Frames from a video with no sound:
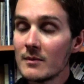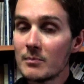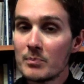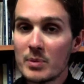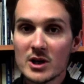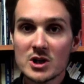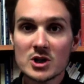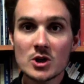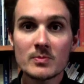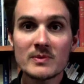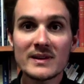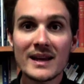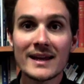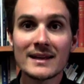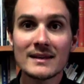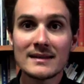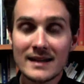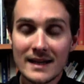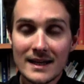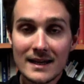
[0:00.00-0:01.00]
bishops
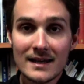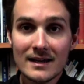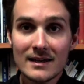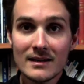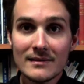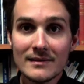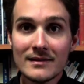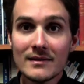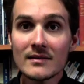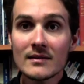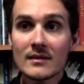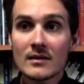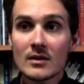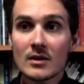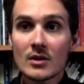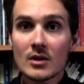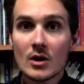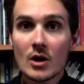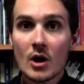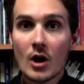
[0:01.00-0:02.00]
and deacons
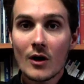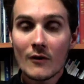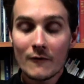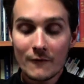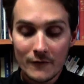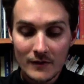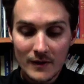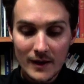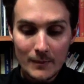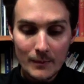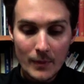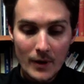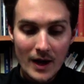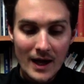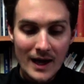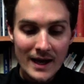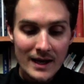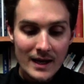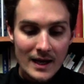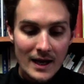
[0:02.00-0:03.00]
of
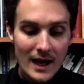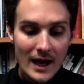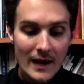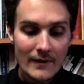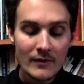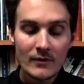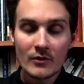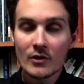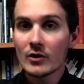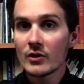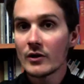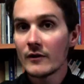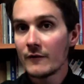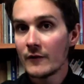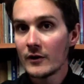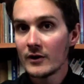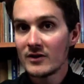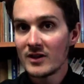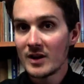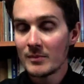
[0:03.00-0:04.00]
Philippi. And there's also
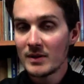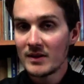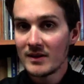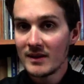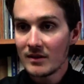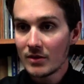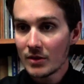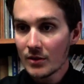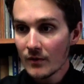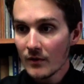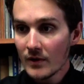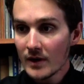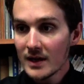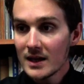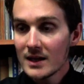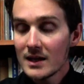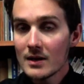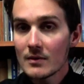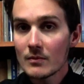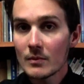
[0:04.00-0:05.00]
1 Timothy
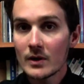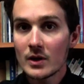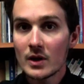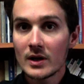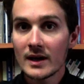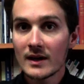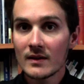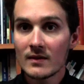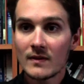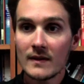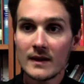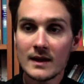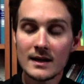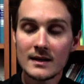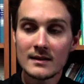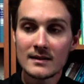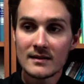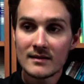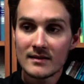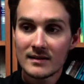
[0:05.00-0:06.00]
3, where you get the
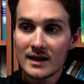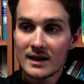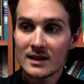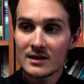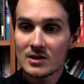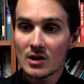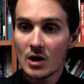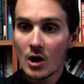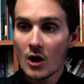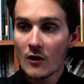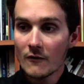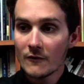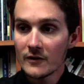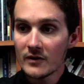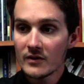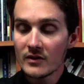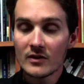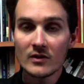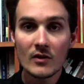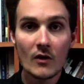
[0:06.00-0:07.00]
distinct
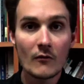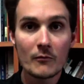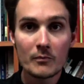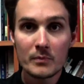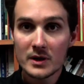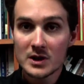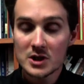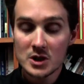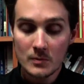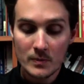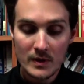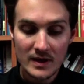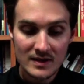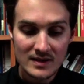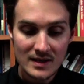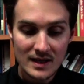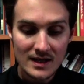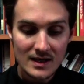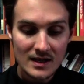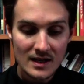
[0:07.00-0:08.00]
offices of bishop and
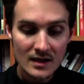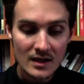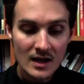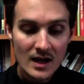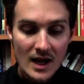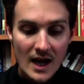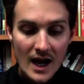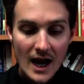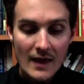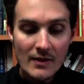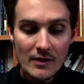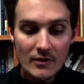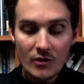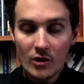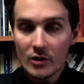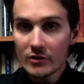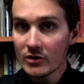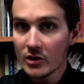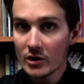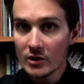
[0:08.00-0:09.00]
deacon. And there's
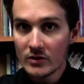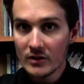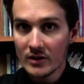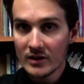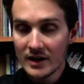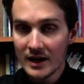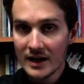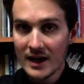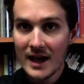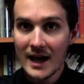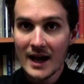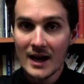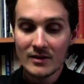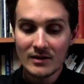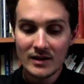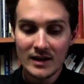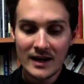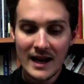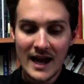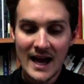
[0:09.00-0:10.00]
also the
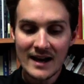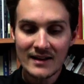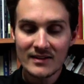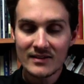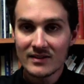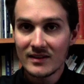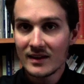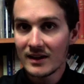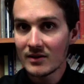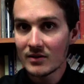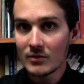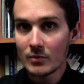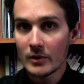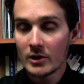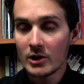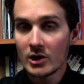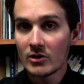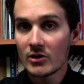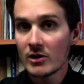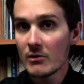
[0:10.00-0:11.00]
account in Acts 6, where
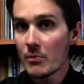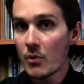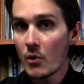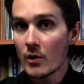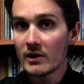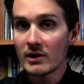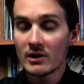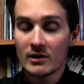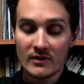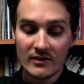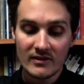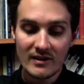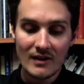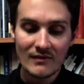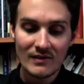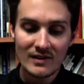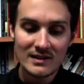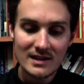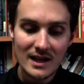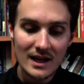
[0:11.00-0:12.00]
you get the appointing of the
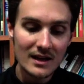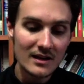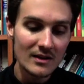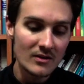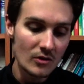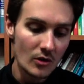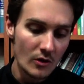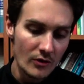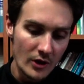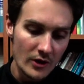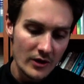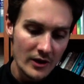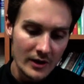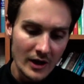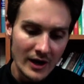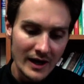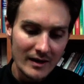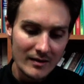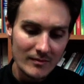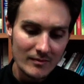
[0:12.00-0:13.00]
seven deacons, although they're
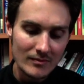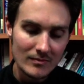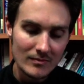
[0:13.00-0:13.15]
not